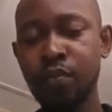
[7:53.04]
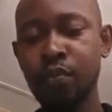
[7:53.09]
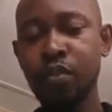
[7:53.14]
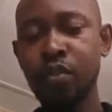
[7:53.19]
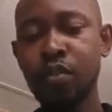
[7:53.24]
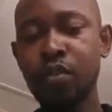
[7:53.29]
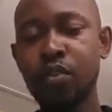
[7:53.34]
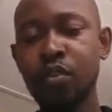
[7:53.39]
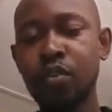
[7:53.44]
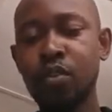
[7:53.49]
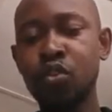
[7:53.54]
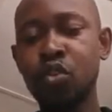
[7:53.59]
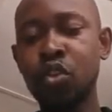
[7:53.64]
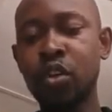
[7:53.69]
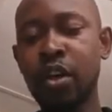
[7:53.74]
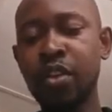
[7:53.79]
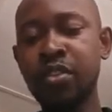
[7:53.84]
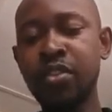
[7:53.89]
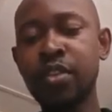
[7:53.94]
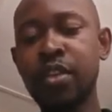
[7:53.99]
So you can see
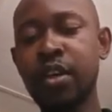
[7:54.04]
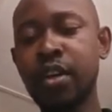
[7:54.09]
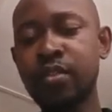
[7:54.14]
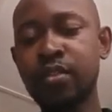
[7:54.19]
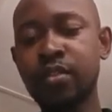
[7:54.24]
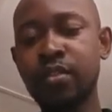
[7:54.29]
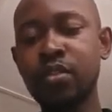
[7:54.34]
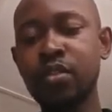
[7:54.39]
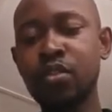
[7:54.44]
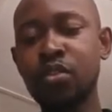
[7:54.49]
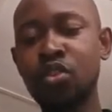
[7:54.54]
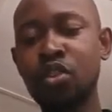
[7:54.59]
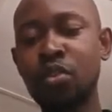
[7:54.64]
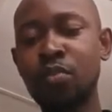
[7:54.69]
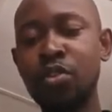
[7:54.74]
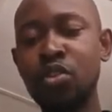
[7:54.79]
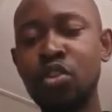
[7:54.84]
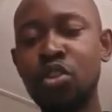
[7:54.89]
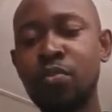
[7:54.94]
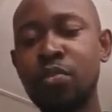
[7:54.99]
that
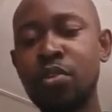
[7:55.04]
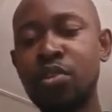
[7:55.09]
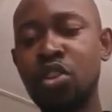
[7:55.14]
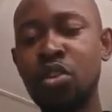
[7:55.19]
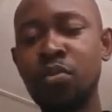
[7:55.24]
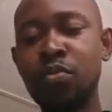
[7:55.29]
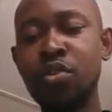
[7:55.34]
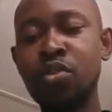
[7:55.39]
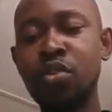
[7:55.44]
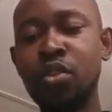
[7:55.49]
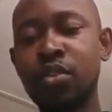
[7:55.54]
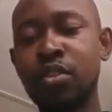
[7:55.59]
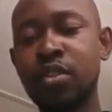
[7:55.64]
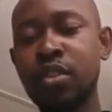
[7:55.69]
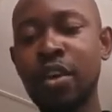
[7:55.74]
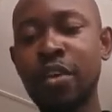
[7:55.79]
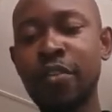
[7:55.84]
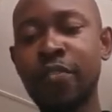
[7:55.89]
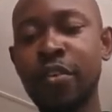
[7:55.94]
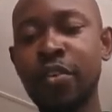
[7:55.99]
www.fx.com.
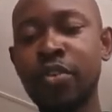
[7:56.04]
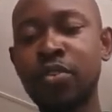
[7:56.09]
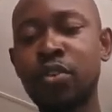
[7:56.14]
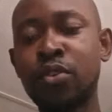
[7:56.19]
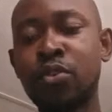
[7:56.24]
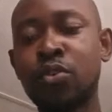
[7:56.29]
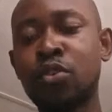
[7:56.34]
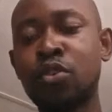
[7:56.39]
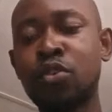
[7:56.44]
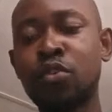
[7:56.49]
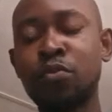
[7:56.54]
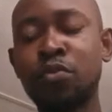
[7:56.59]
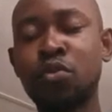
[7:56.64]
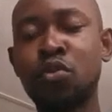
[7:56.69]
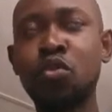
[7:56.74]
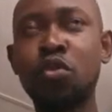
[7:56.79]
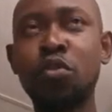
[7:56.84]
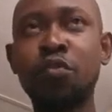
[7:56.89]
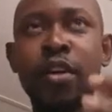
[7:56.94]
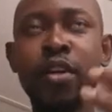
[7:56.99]
So
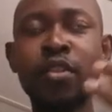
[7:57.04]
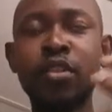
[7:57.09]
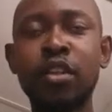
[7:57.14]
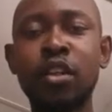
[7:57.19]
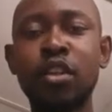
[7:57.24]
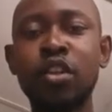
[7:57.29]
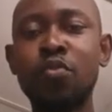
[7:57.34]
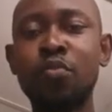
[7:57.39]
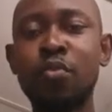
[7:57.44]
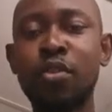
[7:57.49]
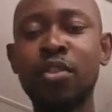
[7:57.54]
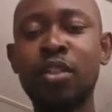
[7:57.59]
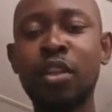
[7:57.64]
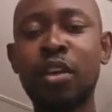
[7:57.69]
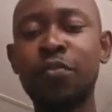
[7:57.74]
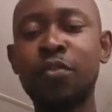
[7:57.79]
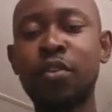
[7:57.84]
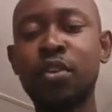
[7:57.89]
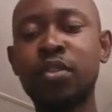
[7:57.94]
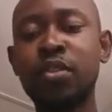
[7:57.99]
over there, you must have
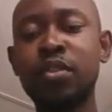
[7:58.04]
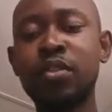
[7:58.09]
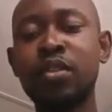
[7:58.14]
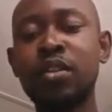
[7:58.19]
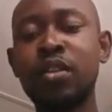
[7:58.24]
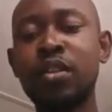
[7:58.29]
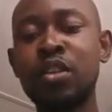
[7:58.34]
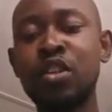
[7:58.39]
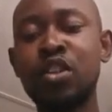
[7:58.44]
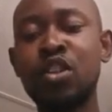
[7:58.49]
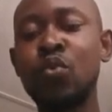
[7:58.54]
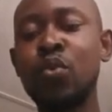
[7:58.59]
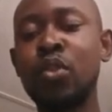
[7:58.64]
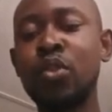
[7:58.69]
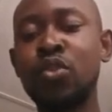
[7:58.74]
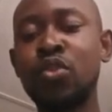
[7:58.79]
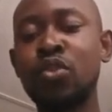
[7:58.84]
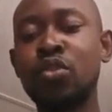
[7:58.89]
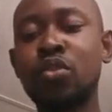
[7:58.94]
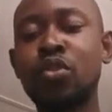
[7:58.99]
gotten the link you want
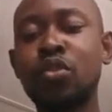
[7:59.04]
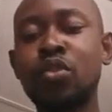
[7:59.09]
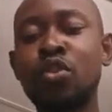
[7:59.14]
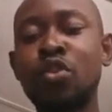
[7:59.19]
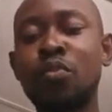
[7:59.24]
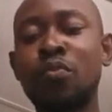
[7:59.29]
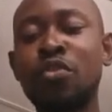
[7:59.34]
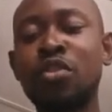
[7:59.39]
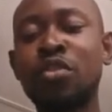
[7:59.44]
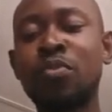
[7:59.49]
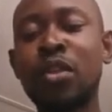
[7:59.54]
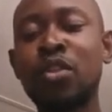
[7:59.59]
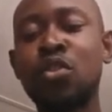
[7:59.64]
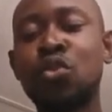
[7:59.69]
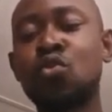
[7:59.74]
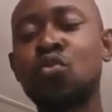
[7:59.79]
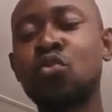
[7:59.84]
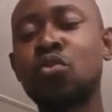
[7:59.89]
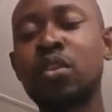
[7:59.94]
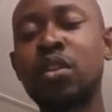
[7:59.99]
your prospects to
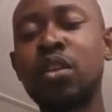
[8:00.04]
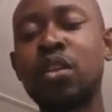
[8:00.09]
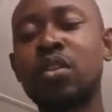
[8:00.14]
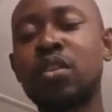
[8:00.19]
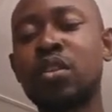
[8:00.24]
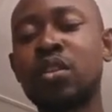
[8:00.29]
click.